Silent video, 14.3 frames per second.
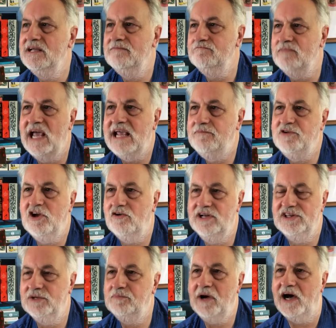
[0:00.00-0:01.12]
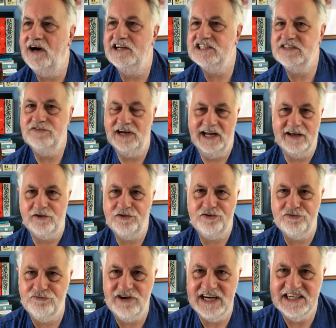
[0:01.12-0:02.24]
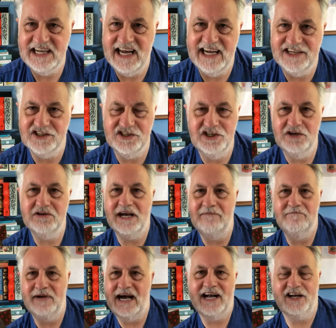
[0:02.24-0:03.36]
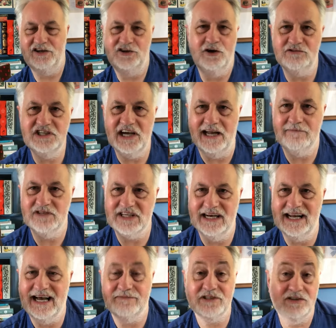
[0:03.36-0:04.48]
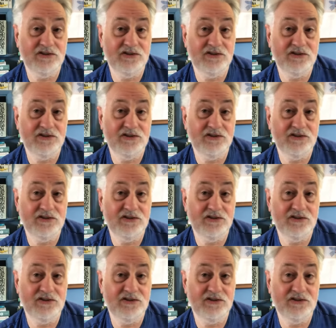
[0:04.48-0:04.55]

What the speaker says: Maybe you're in the past for like 3 days and you come back and no time has elapsed.